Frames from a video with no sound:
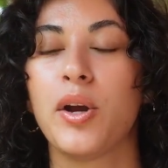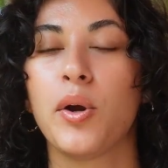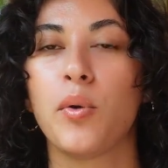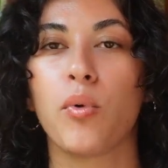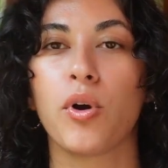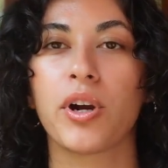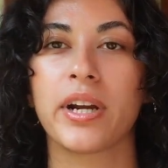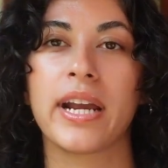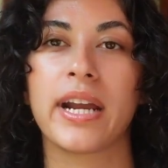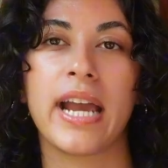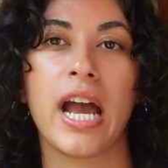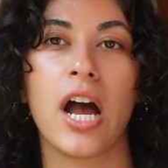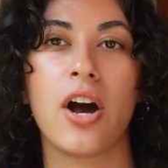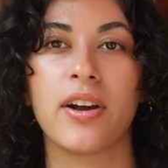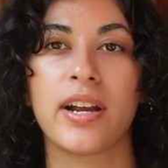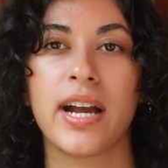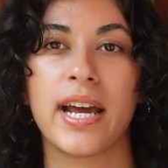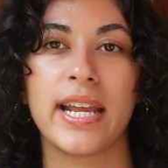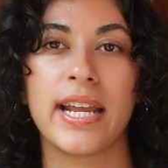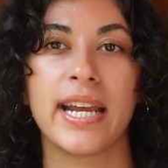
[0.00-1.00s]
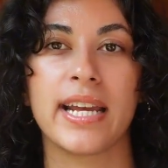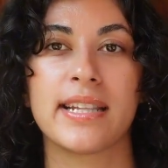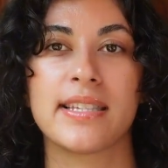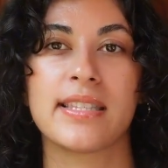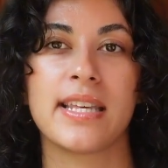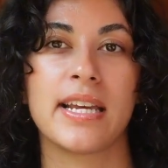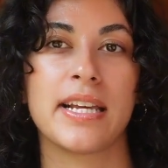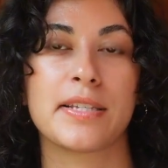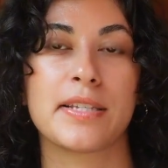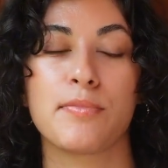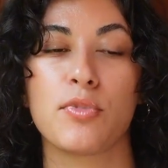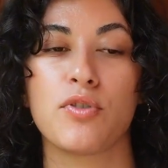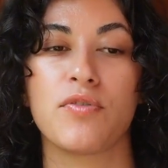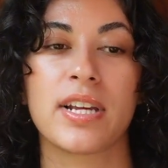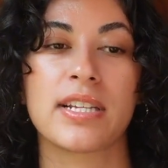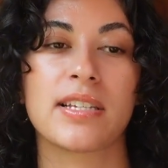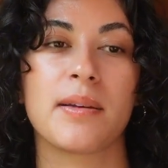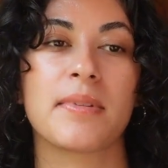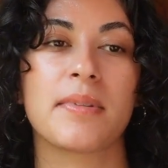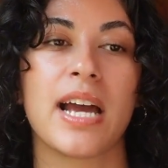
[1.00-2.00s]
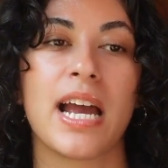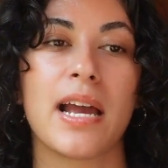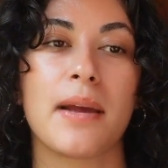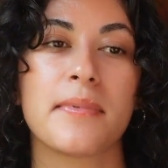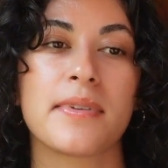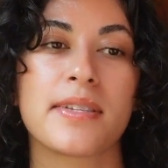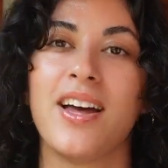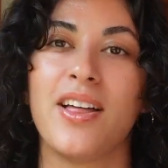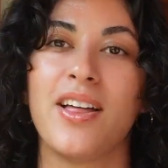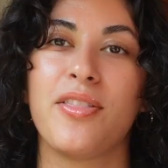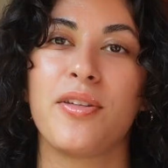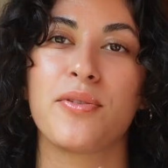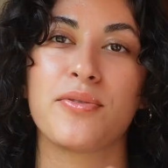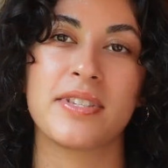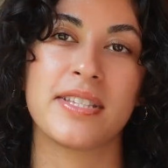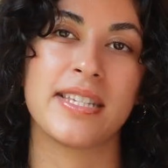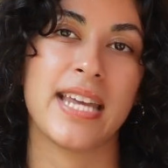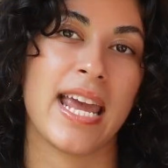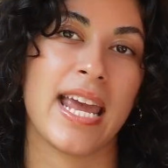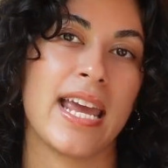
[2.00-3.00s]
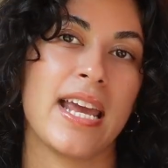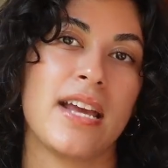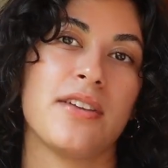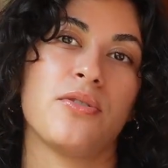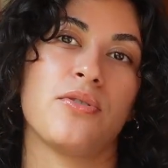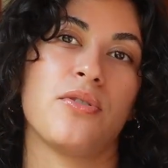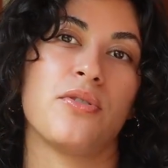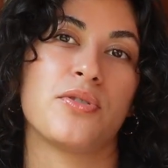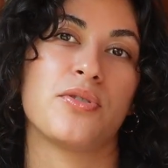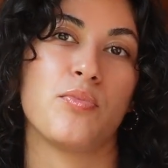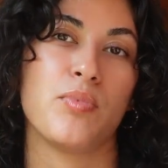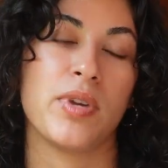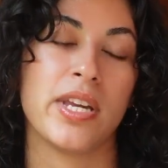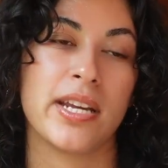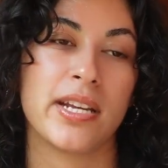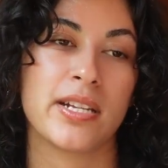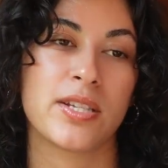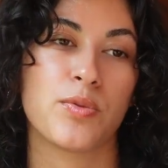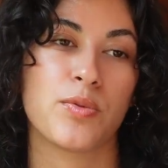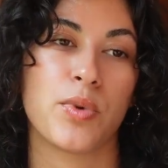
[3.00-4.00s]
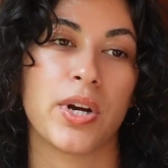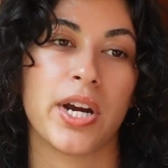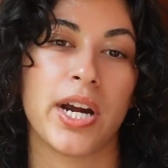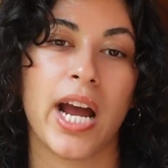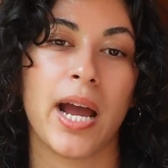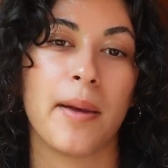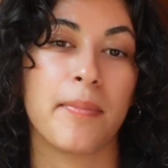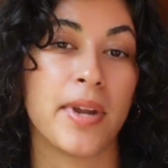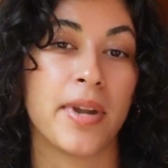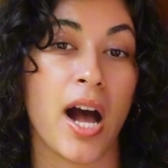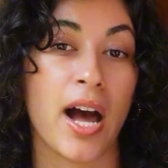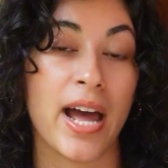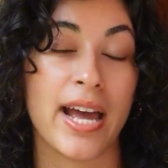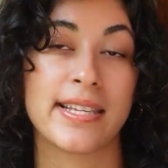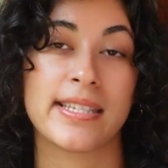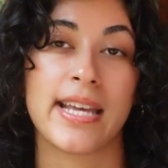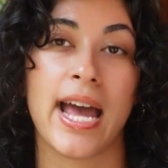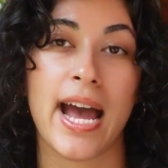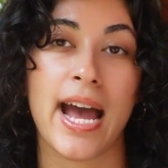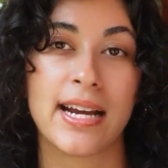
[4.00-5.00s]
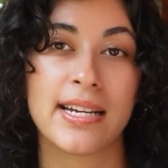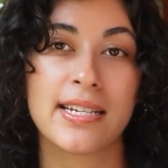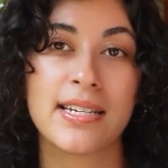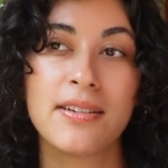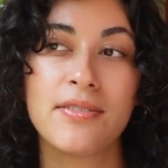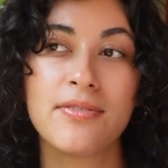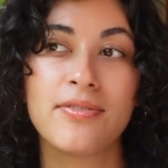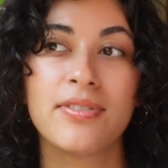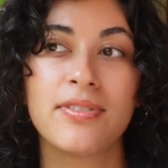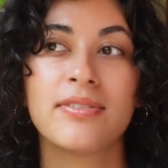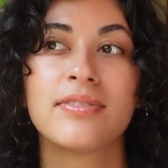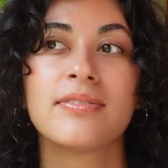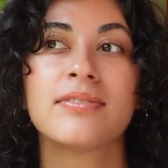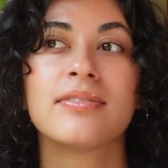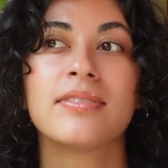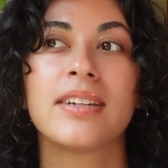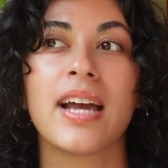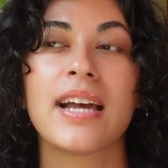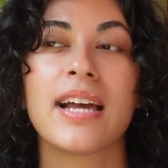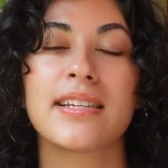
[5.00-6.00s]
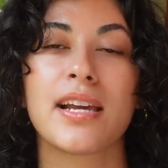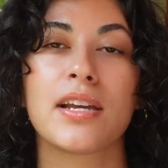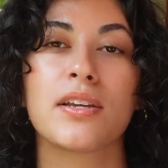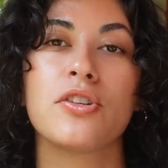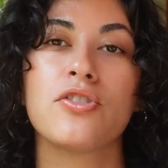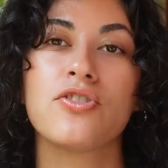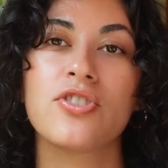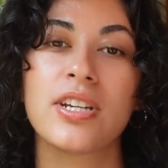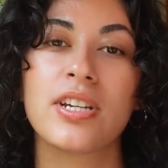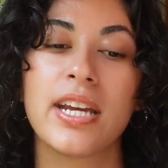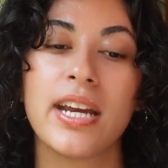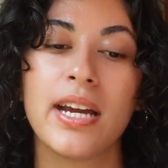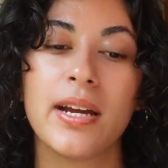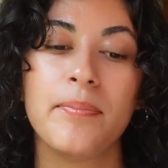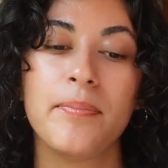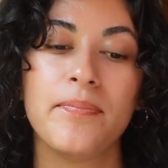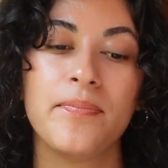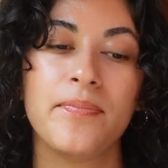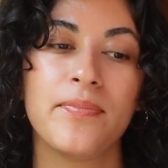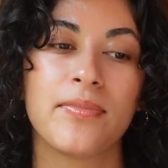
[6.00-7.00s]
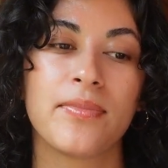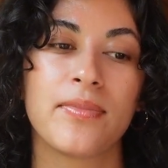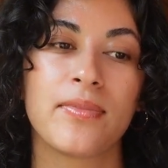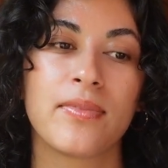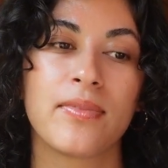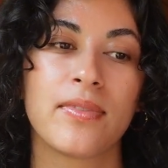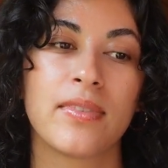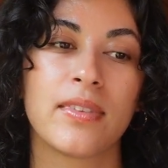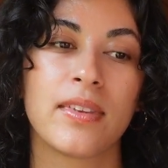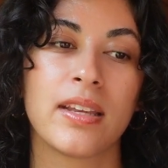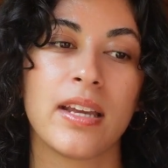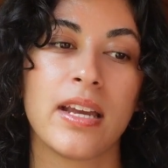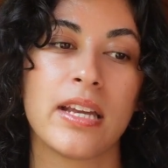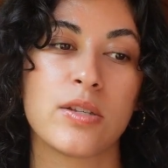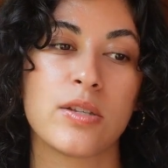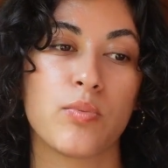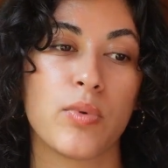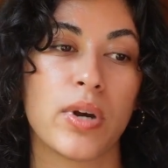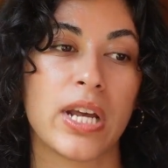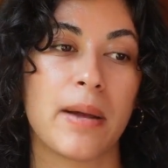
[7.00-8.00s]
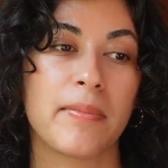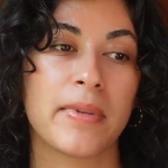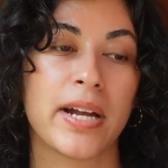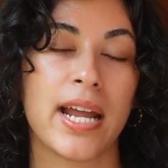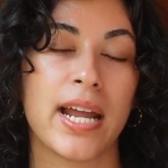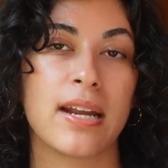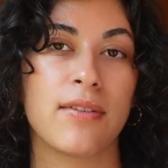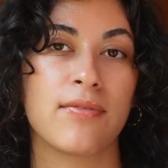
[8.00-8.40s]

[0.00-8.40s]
working out kind of gets things moving sometimes. Those days or those weeks where I'm not as active as I usually am is when I'm kind